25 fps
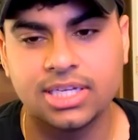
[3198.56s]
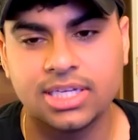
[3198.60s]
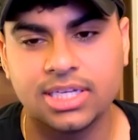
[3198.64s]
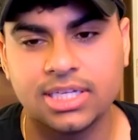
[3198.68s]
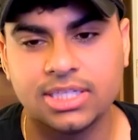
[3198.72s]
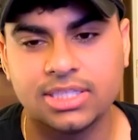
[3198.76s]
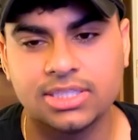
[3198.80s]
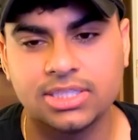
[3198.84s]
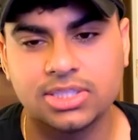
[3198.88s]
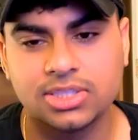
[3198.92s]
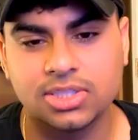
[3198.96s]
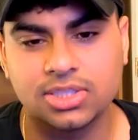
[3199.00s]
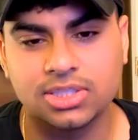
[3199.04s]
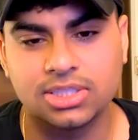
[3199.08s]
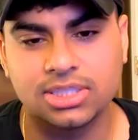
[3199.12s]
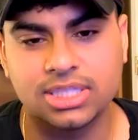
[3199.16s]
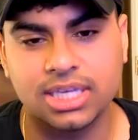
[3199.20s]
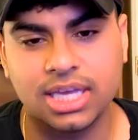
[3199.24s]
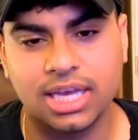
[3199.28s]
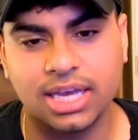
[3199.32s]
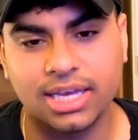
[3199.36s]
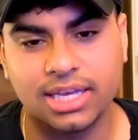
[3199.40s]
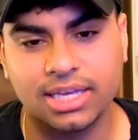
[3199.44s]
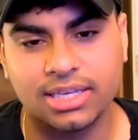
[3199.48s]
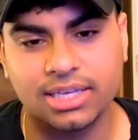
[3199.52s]
so it's
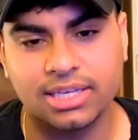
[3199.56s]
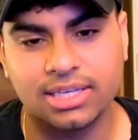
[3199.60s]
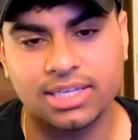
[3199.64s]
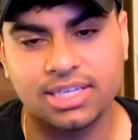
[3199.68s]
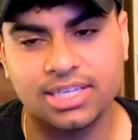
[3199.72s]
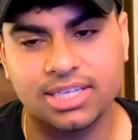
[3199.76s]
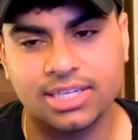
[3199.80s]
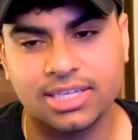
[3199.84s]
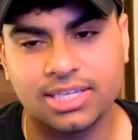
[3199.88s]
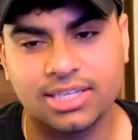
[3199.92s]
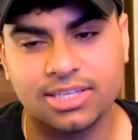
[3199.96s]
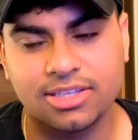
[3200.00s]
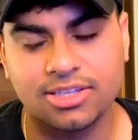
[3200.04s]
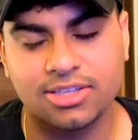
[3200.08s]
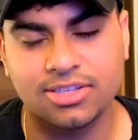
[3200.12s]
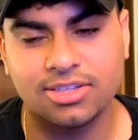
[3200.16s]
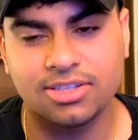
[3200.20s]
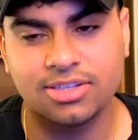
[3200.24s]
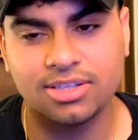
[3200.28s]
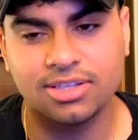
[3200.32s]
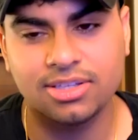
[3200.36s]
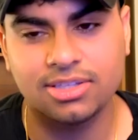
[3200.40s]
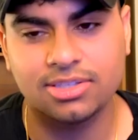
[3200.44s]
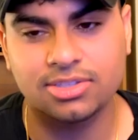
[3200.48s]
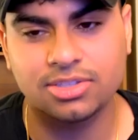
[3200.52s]
like
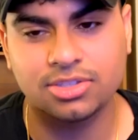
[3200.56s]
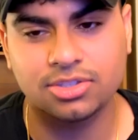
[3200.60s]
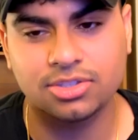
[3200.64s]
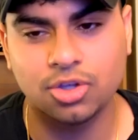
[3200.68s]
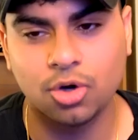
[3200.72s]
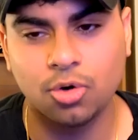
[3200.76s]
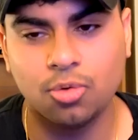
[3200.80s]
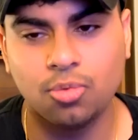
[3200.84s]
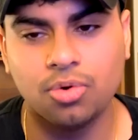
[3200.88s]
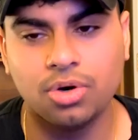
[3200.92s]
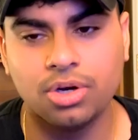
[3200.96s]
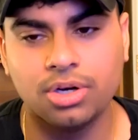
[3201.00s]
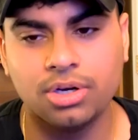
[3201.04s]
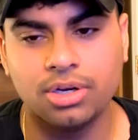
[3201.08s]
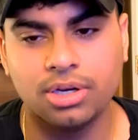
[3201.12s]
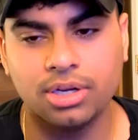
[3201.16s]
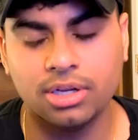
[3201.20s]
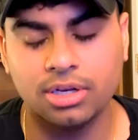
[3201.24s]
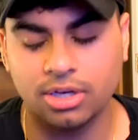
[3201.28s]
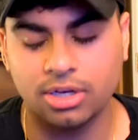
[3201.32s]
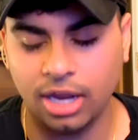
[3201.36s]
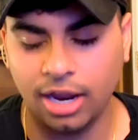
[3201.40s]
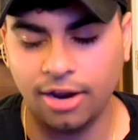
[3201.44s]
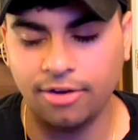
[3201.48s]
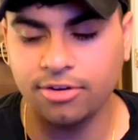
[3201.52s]
there's no one.
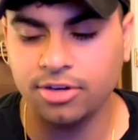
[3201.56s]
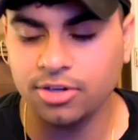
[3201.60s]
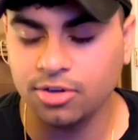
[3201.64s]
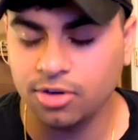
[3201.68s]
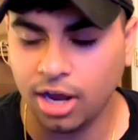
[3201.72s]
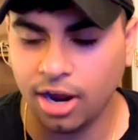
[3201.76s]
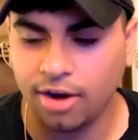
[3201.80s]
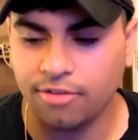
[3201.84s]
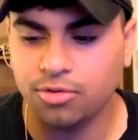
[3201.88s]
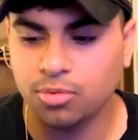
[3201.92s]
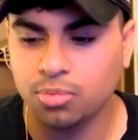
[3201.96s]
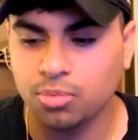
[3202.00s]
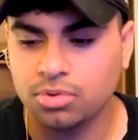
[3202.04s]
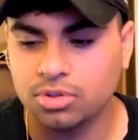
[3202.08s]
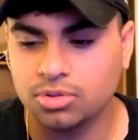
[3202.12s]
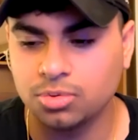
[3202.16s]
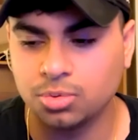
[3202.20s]
I knew everyone.